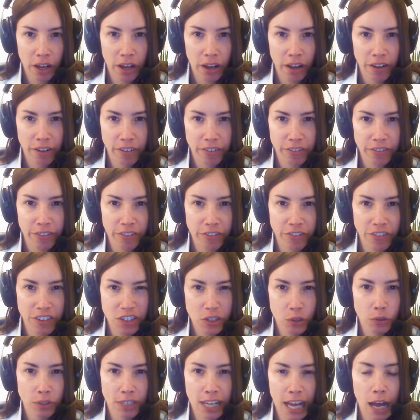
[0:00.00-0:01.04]
of
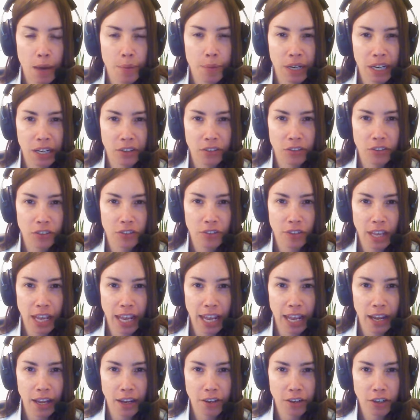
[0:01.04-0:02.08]
fiscal dominance
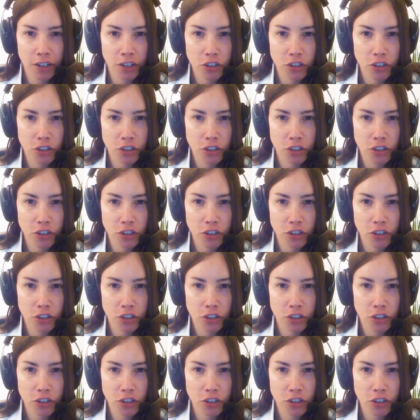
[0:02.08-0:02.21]
and